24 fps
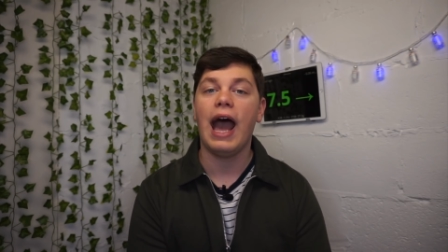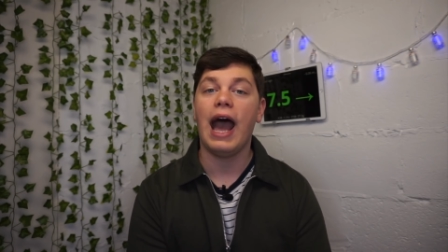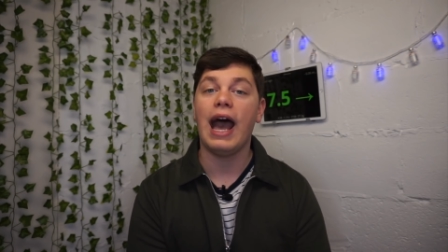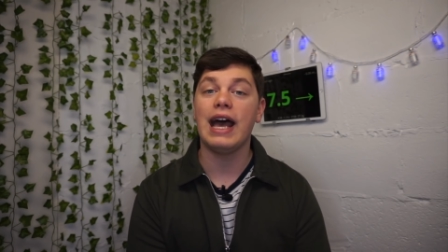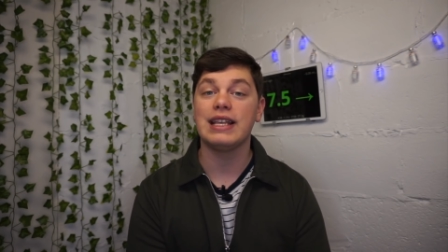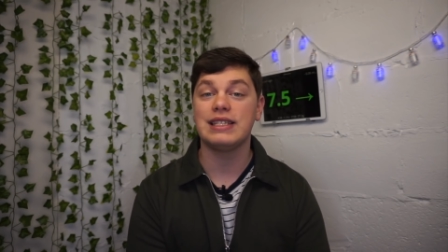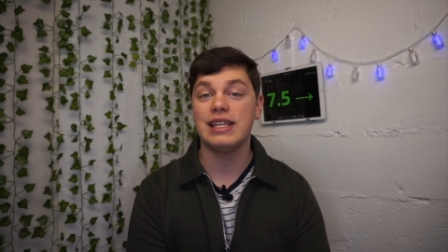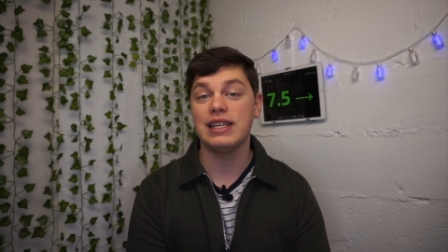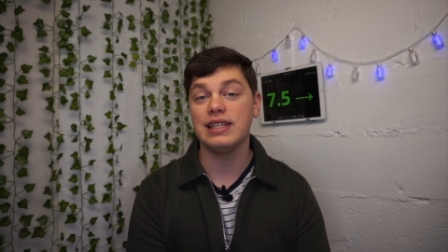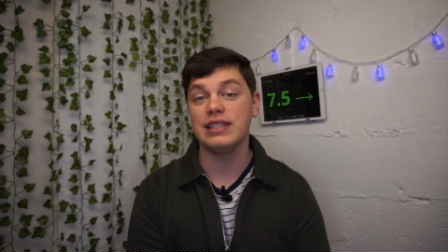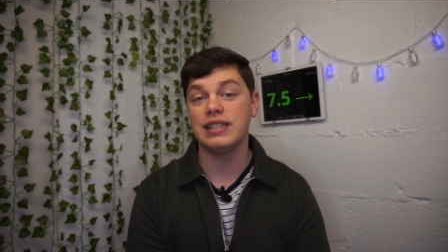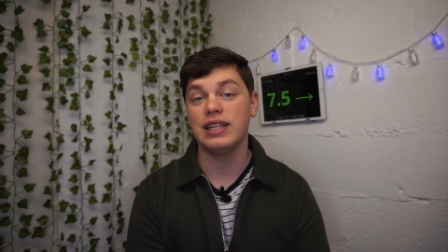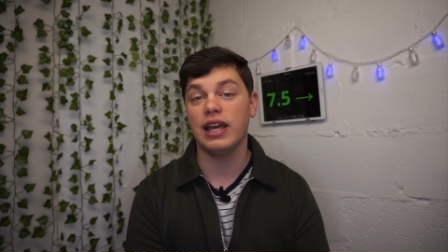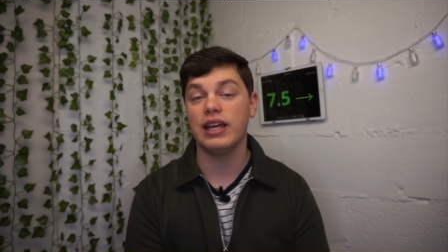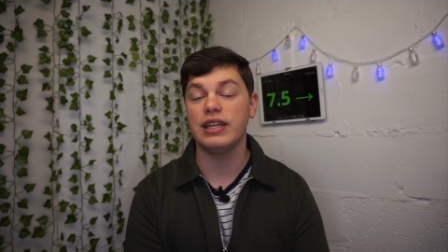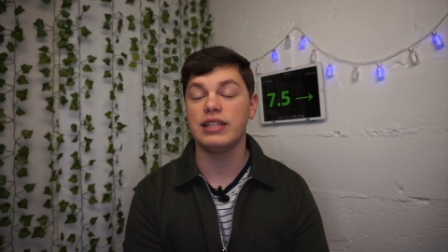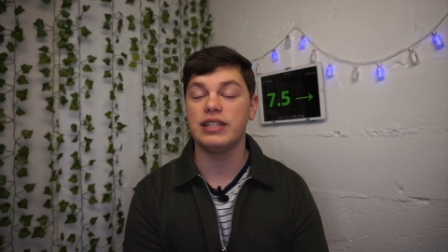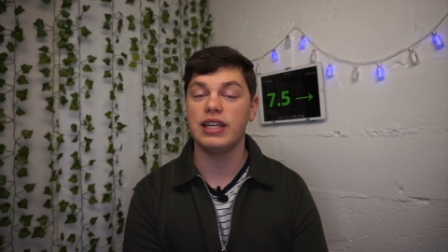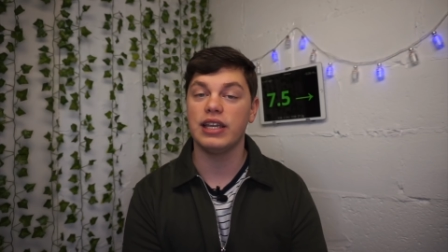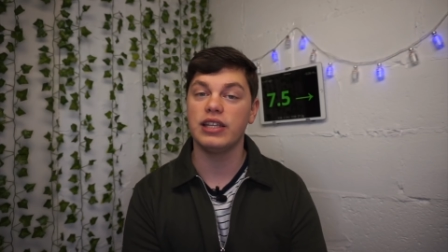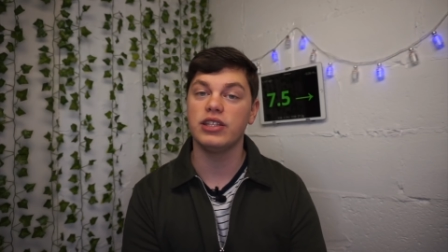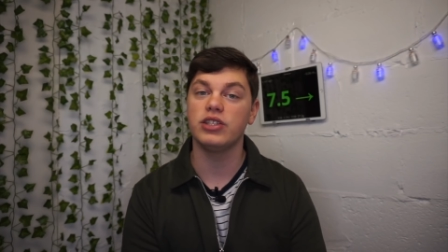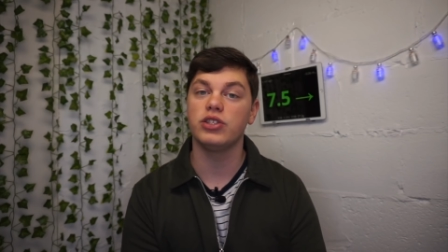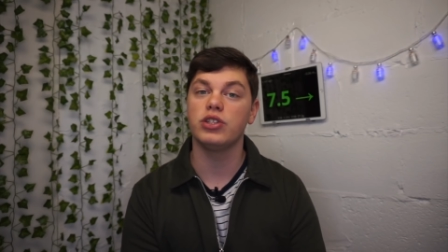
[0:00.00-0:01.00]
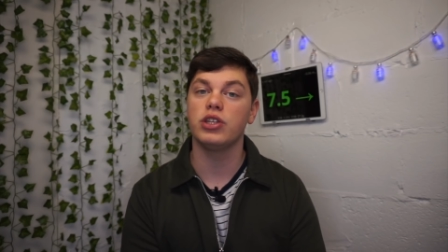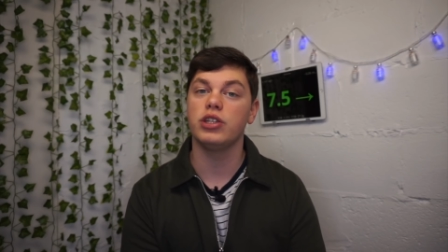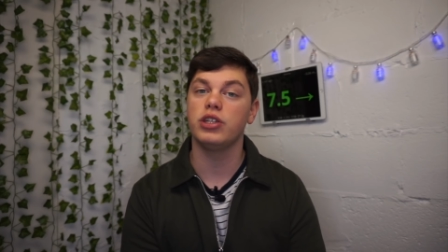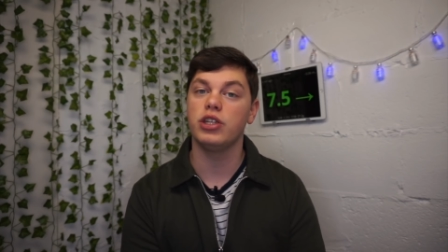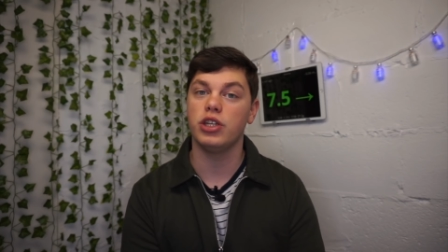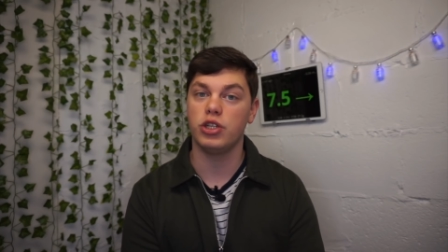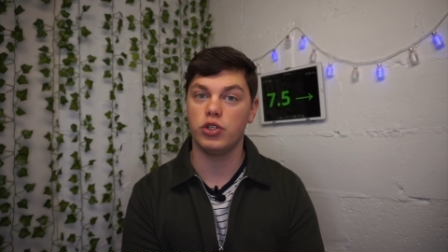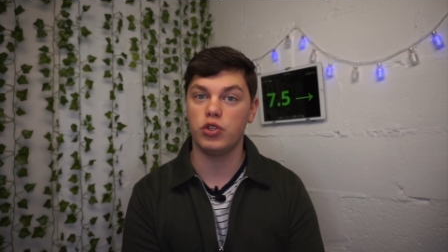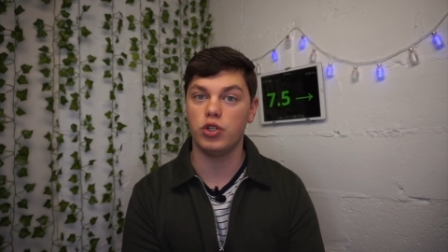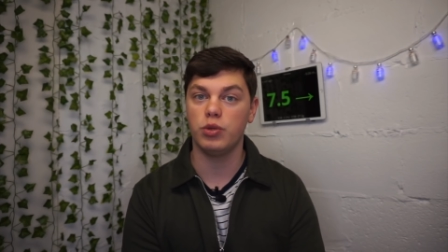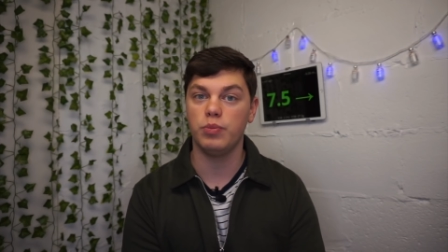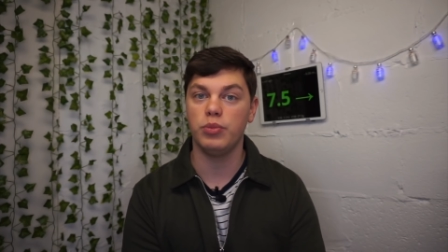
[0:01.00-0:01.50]
Ascensia intends to
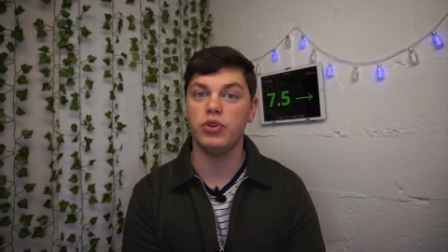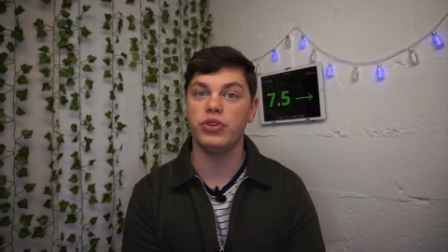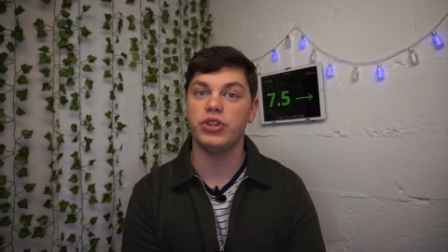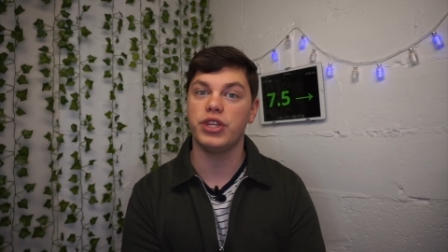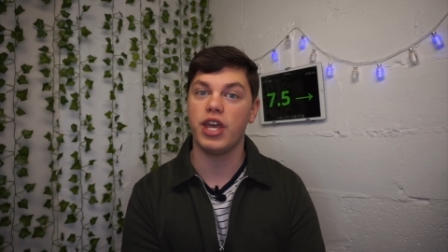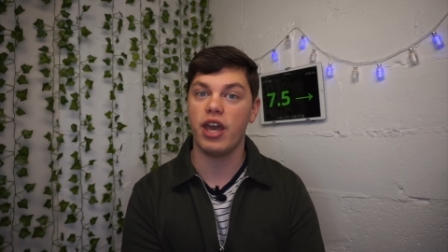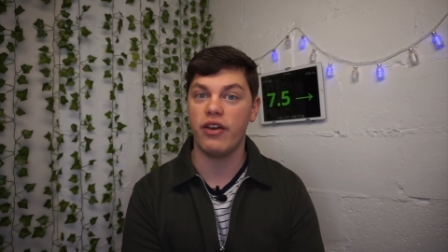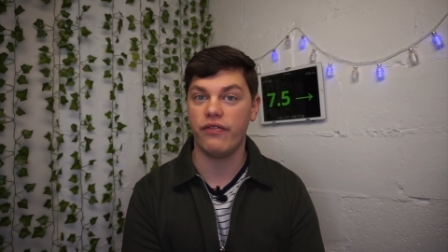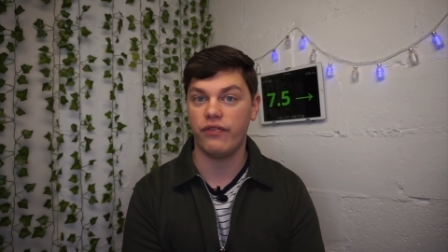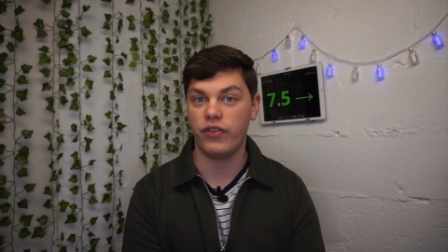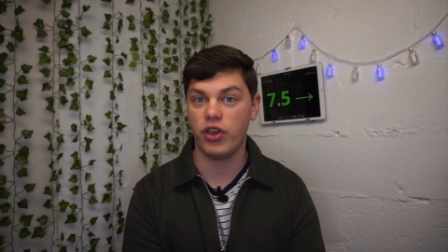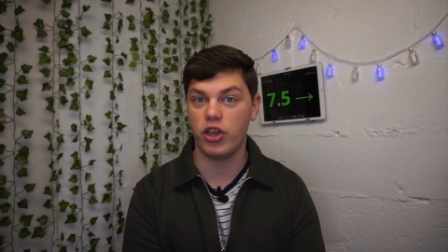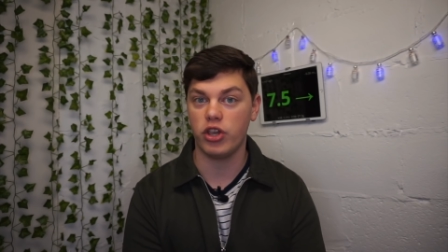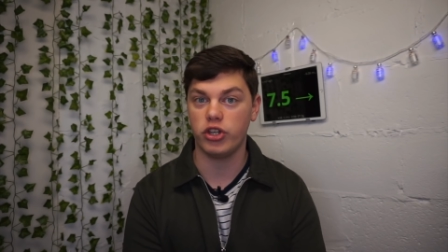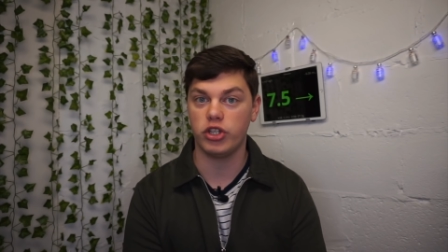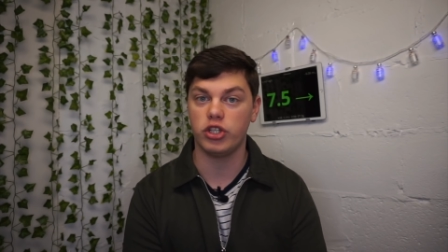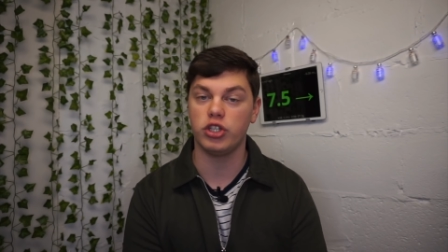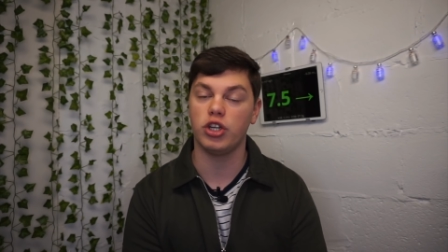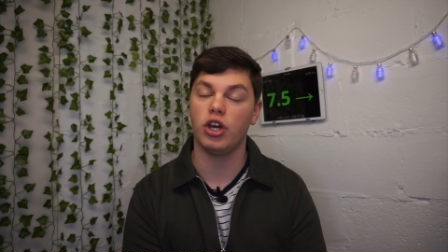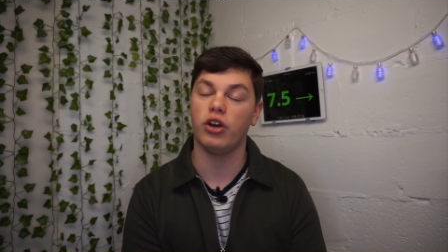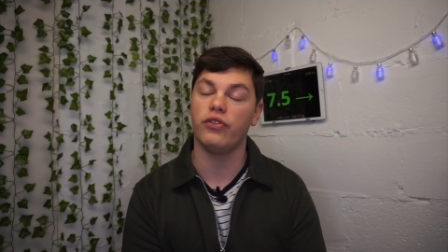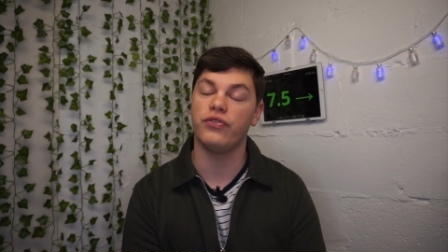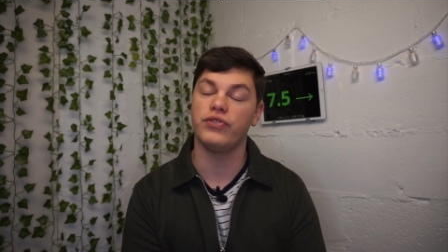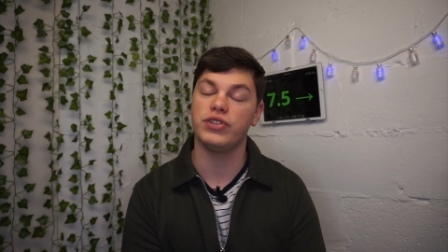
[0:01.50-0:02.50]
distribute their version of